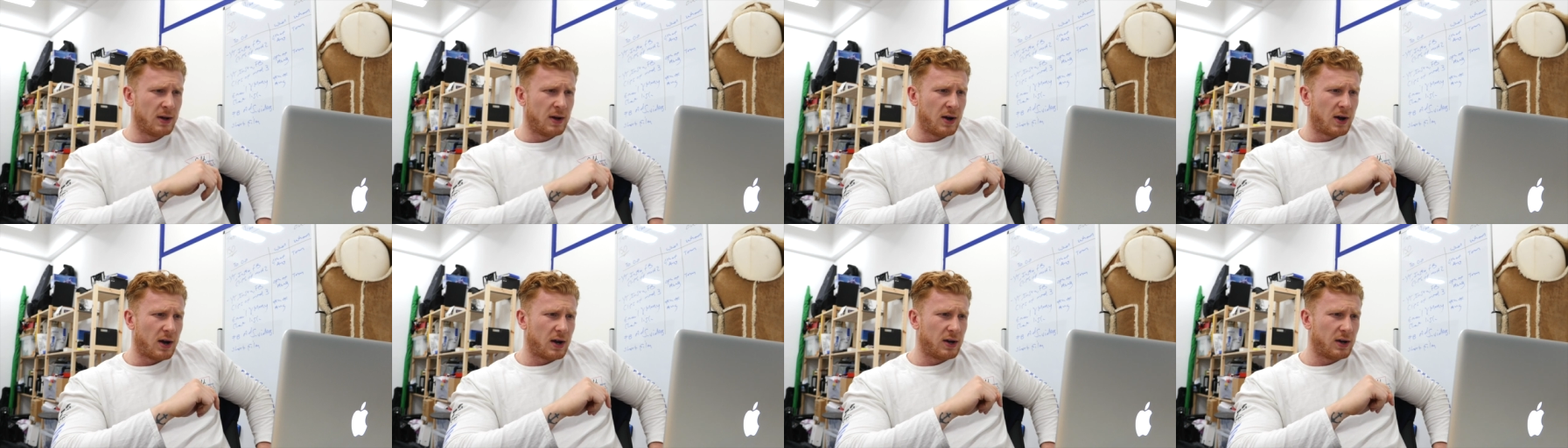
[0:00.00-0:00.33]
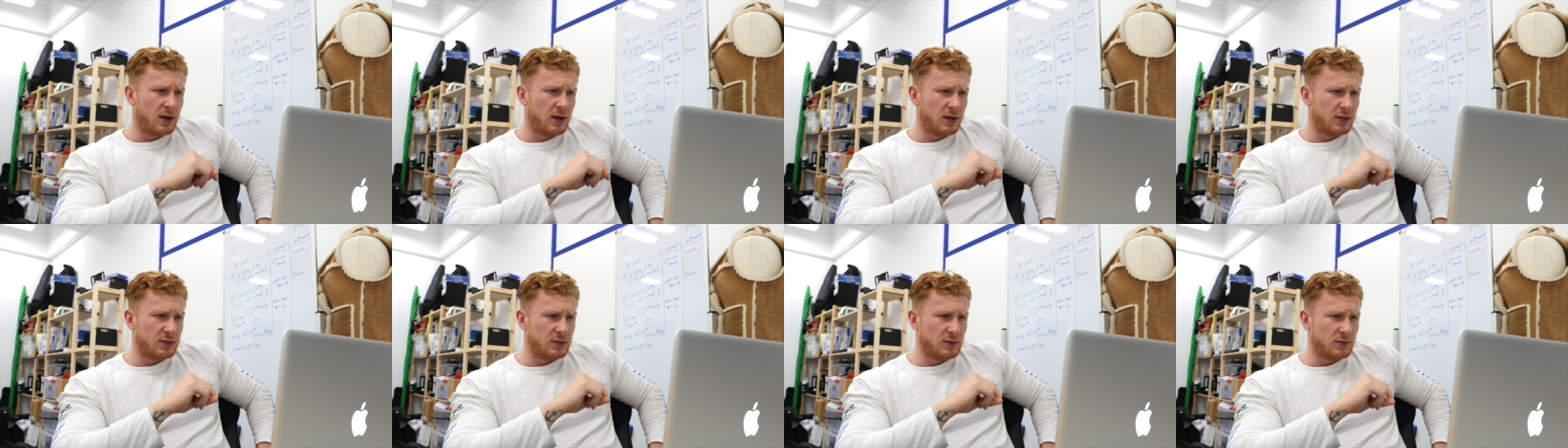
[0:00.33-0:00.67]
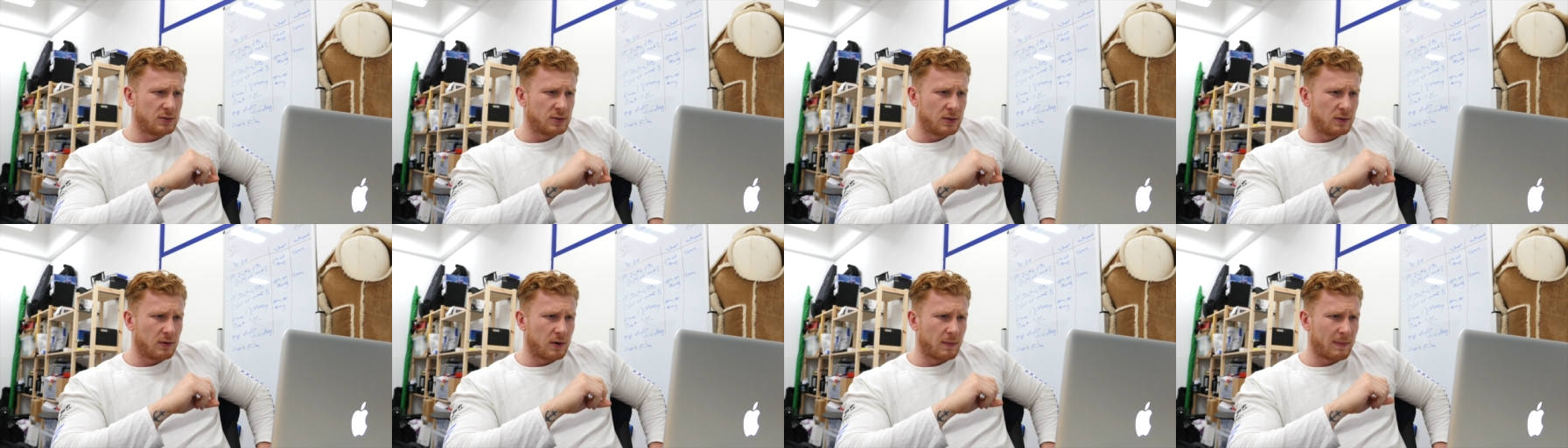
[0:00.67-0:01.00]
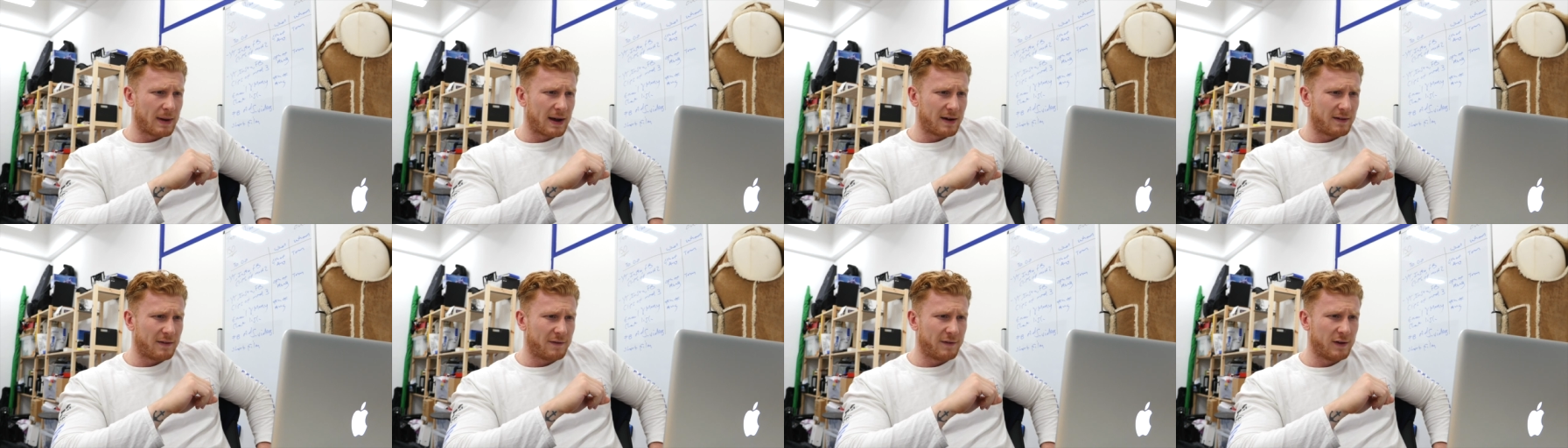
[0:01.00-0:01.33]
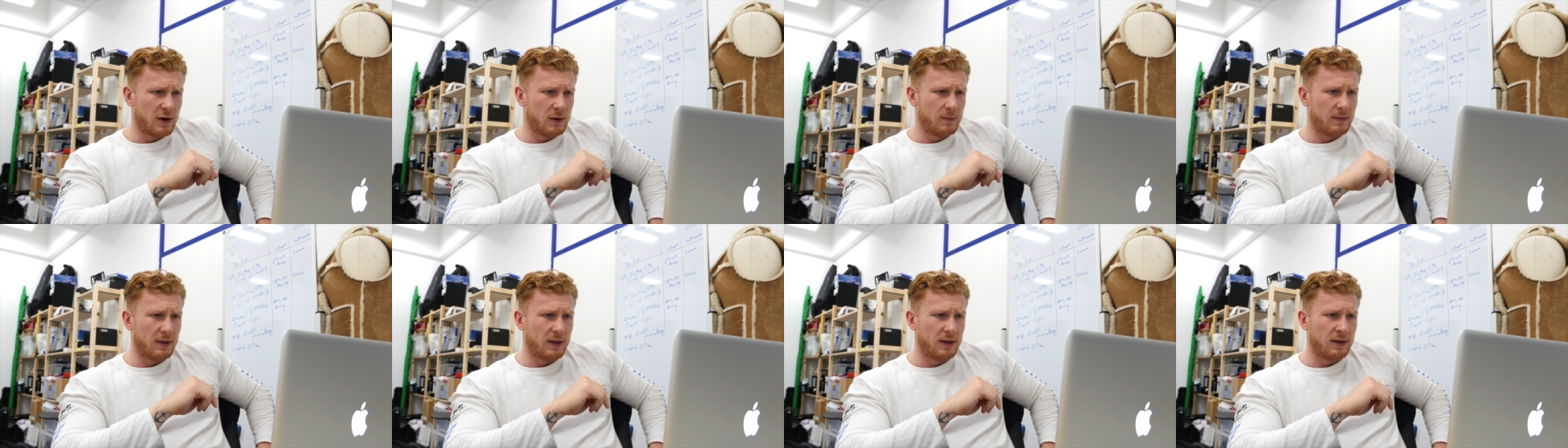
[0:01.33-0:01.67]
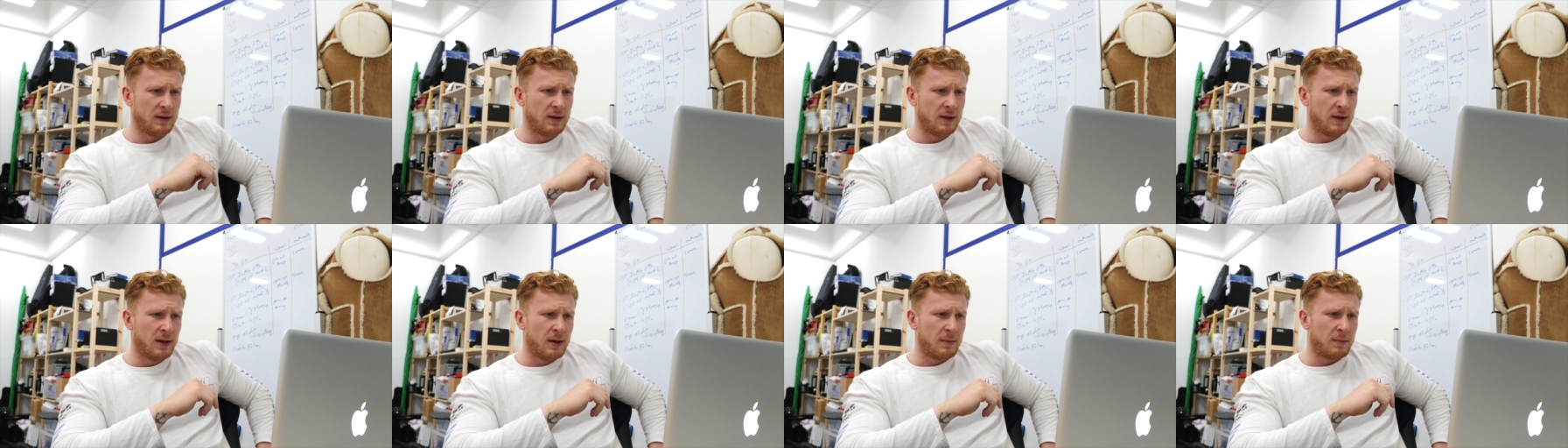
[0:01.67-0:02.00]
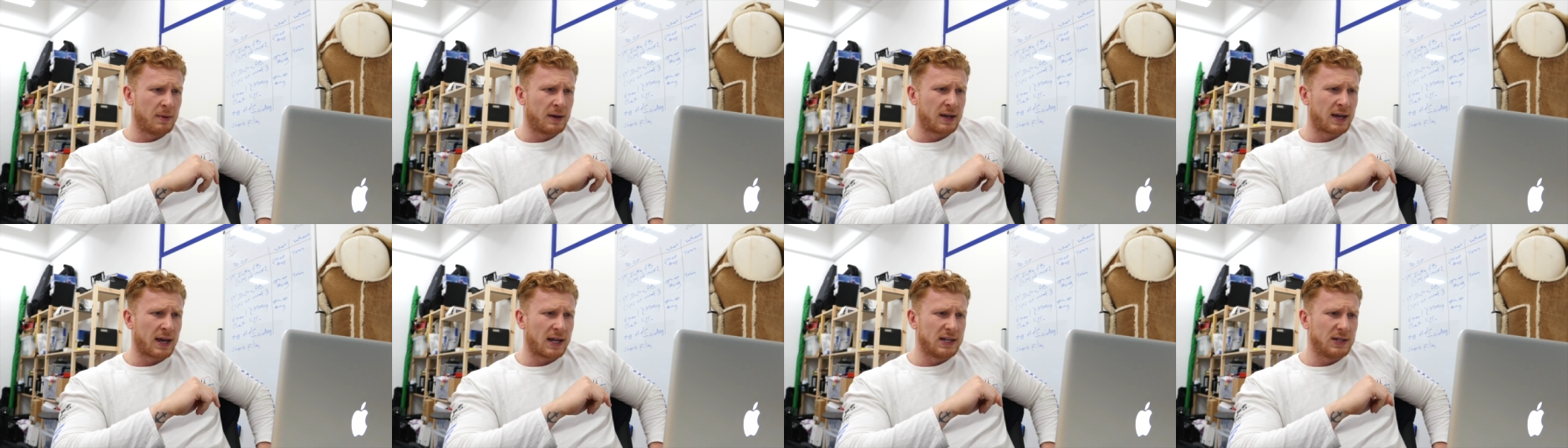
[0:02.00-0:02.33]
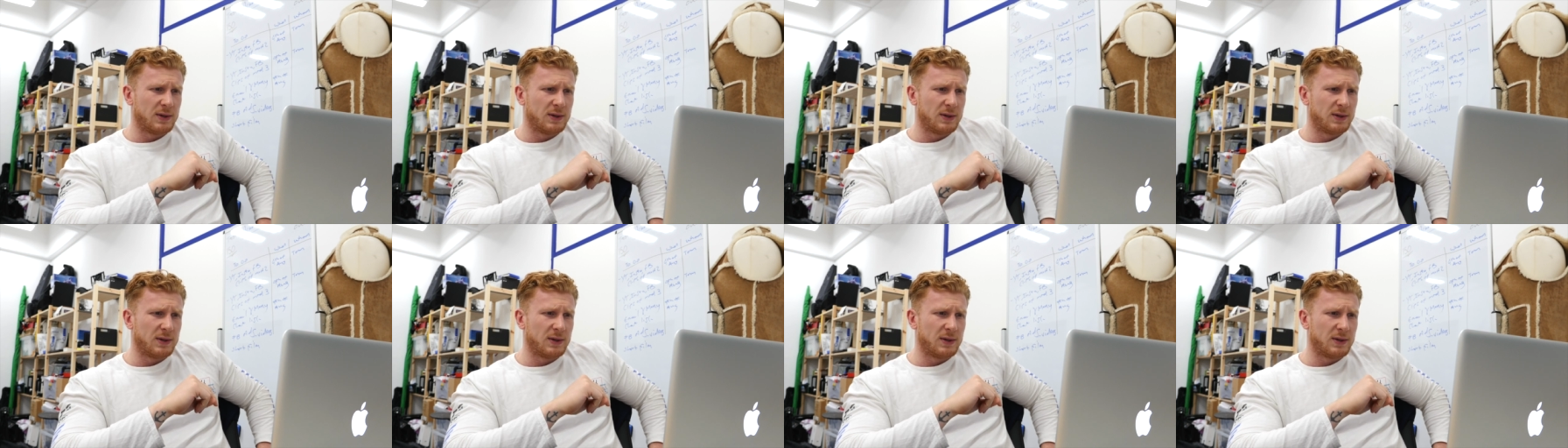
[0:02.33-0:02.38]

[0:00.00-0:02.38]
I heard you talk about filming, but can